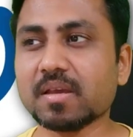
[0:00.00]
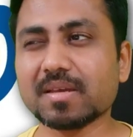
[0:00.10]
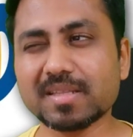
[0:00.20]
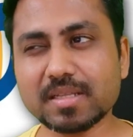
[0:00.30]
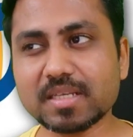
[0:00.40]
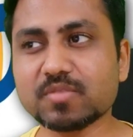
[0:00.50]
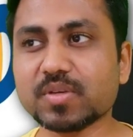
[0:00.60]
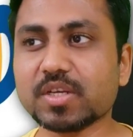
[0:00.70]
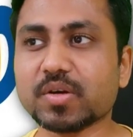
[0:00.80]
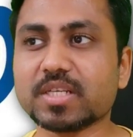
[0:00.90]
In the next
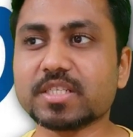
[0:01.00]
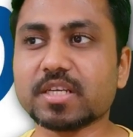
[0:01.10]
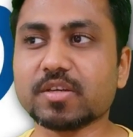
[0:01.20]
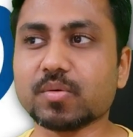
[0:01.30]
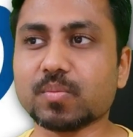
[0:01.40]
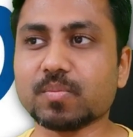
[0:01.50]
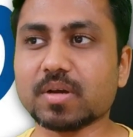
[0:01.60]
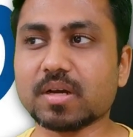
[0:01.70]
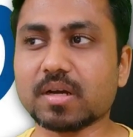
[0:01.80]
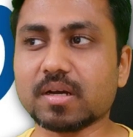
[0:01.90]
video, I'll tell you
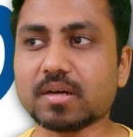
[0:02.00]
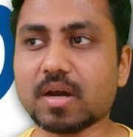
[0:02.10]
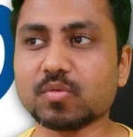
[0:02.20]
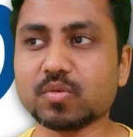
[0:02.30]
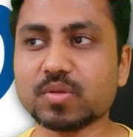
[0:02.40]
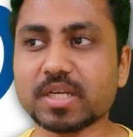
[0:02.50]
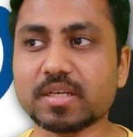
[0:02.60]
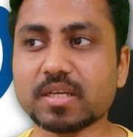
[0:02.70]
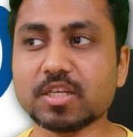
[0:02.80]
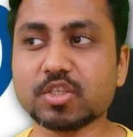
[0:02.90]
how to create
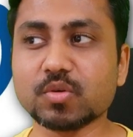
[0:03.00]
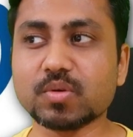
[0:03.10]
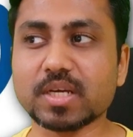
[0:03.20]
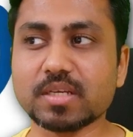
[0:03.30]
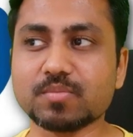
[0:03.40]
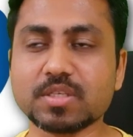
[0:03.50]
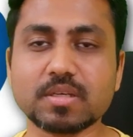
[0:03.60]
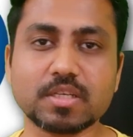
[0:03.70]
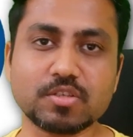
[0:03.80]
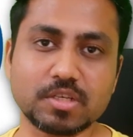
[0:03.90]
issue types
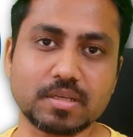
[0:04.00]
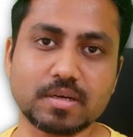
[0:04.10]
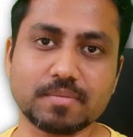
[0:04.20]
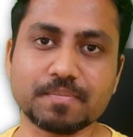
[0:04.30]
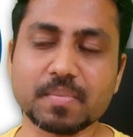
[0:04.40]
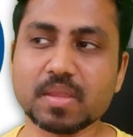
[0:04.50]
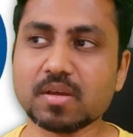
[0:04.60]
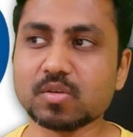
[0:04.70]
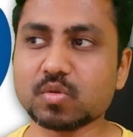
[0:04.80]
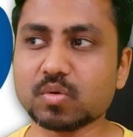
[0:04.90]
in Jira.
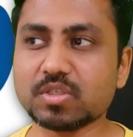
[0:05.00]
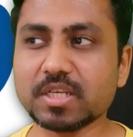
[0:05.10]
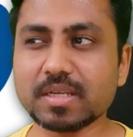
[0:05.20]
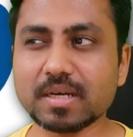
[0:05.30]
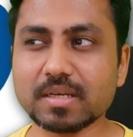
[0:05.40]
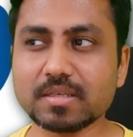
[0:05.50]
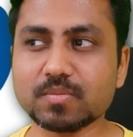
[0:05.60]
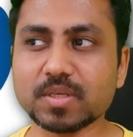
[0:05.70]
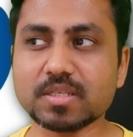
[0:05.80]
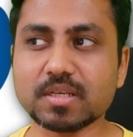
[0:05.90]
So Jira
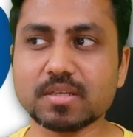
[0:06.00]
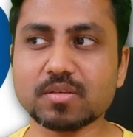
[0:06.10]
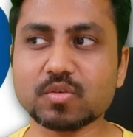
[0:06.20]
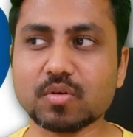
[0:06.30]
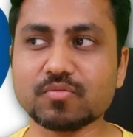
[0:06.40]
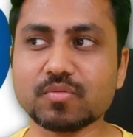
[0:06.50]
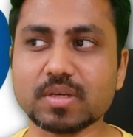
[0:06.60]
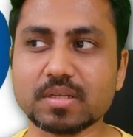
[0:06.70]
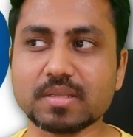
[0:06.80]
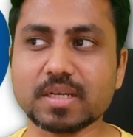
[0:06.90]
is basically the
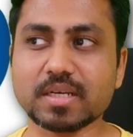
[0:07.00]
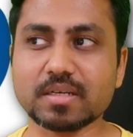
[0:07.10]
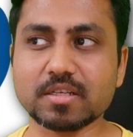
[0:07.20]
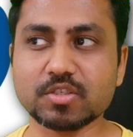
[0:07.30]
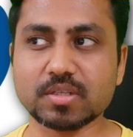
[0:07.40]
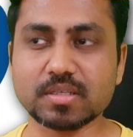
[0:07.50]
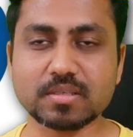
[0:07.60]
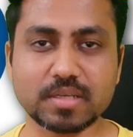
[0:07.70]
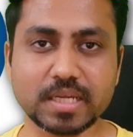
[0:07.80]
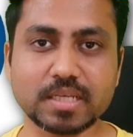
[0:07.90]
software that Atlassian
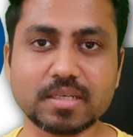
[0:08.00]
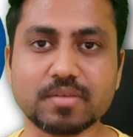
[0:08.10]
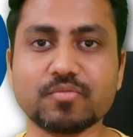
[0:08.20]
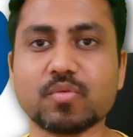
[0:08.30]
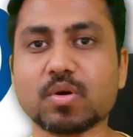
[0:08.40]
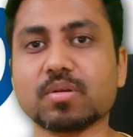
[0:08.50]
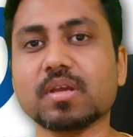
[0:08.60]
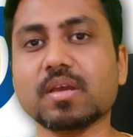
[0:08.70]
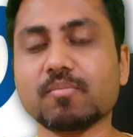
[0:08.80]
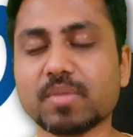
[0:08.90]
has created for
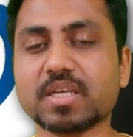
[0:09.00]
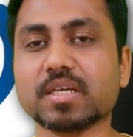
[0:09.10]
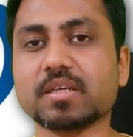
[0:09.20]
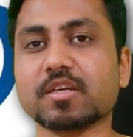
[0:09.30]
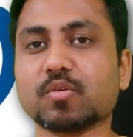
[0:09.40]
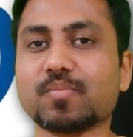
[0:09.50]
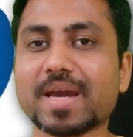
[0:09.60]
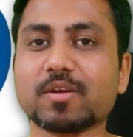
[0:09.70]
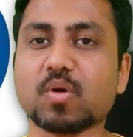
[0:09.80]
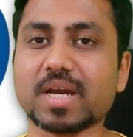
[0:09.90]
maintaining your
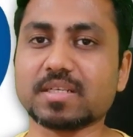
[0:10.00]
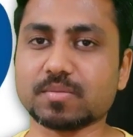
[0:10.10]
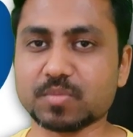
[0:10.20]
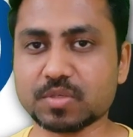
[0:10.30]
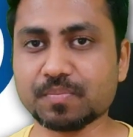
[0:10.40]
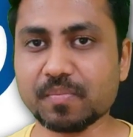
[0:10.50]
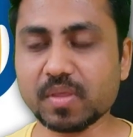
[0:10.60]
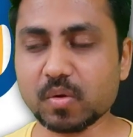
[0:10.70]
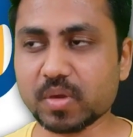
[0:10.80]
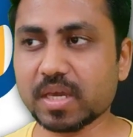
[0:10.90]
backlog items,
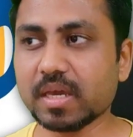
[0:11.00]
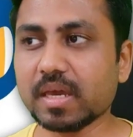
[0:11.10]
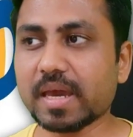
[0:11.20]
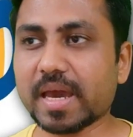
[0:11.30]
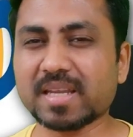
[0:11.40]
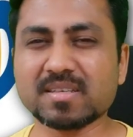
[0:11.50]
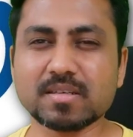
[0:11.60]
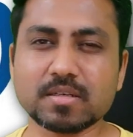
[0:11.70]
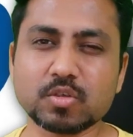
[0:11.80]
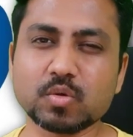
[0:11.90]
okay, and
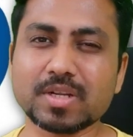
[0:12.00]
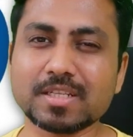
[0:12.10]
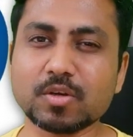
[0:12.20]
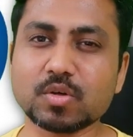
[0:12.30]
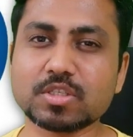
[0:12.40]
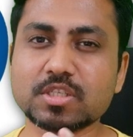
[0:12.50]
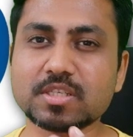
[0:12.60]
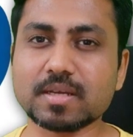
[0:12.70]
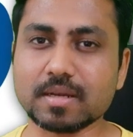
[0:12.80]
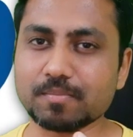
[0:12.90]
to run your
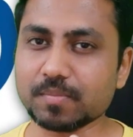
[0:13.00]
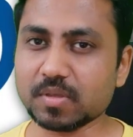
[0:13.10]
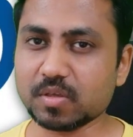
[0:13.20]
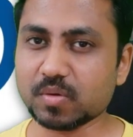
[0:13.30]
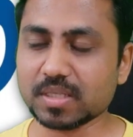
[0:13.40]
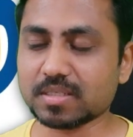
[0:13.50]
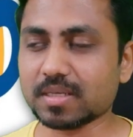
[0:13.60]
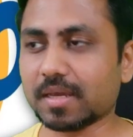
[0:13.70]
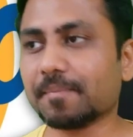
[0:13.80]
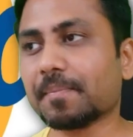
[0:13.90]
Scrum, you can say.